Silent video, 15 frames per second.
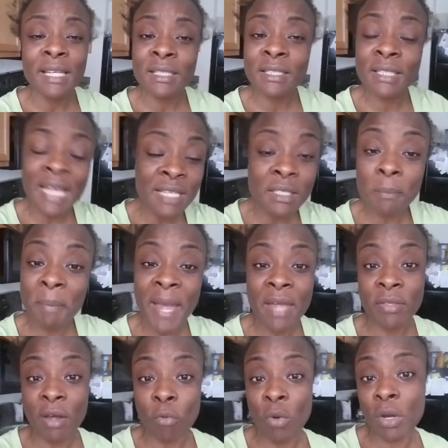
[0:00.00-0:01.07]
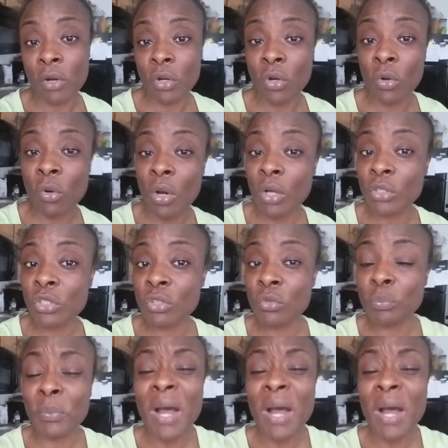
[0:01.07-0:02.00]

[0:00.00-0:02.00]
That's that's the path I want to go onto.